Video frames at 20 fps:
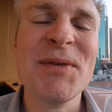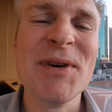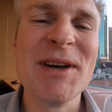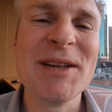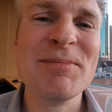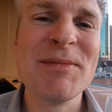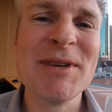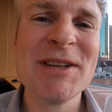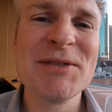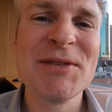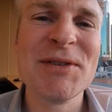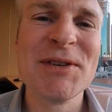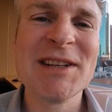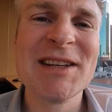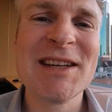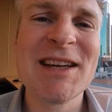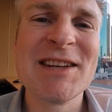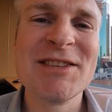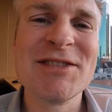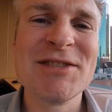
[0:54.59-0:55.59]
when Bitcoin
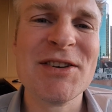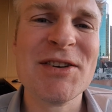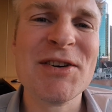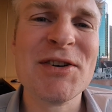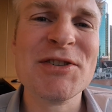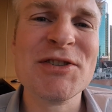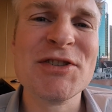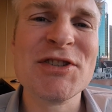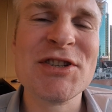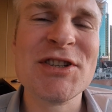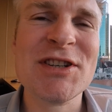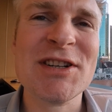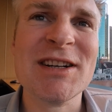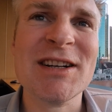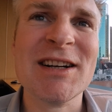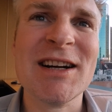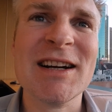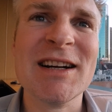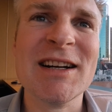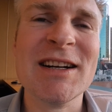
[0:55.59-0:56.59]
Cash launched
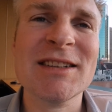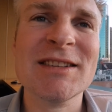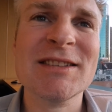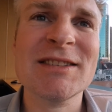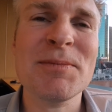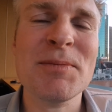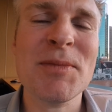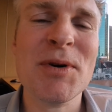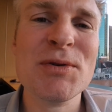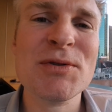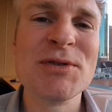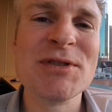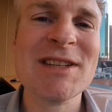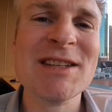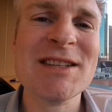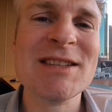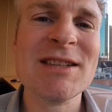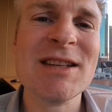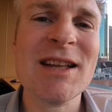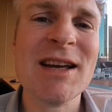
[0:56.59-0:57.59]
uh, I got the most
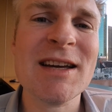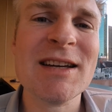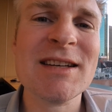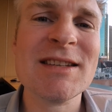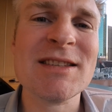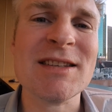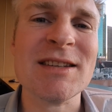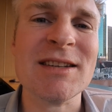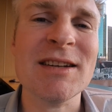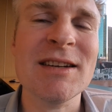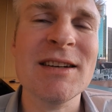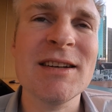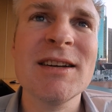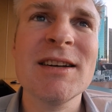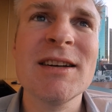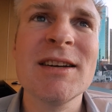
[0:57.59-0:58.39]
dislikes uh,